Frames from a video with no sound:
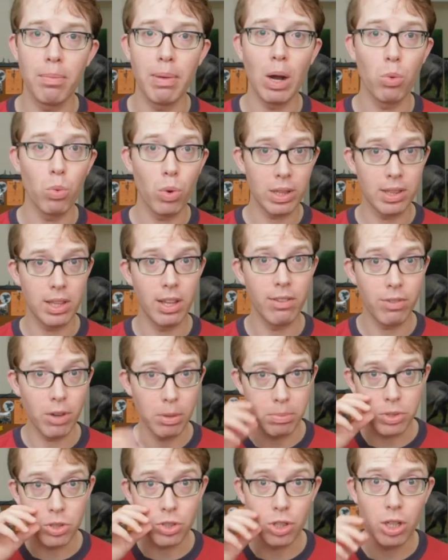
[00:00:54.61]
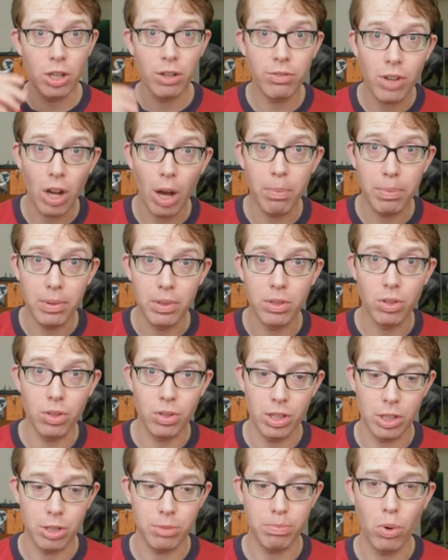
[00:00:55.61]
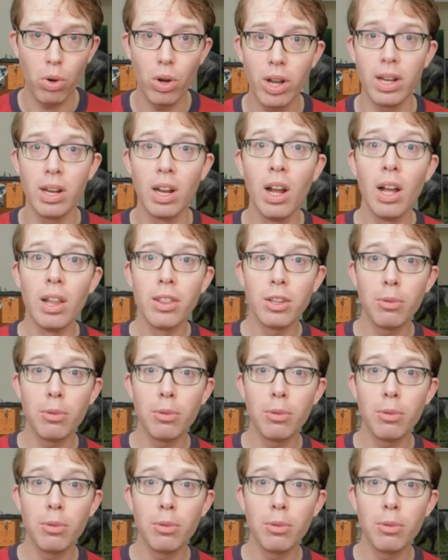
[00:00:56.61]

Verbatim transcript: about what they've observed up until this point,